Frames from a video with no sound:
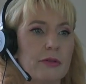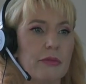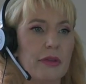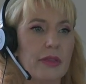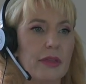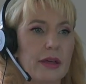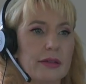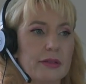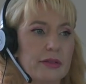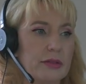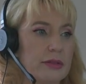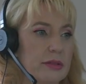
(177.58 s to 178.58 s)
with
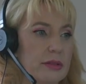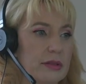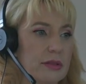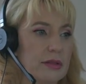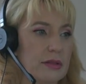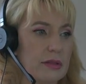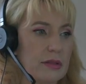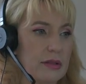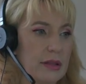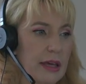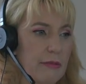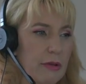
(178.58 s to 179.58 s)
that.
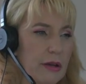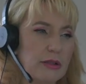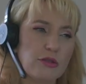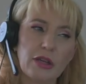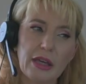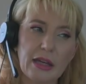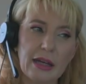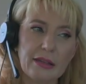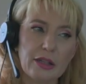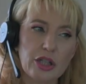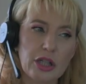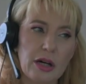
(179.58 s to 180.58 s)
And when I was looking at
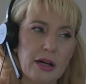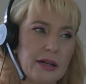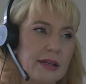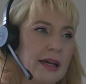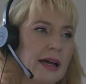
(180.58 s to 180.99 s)
the chart,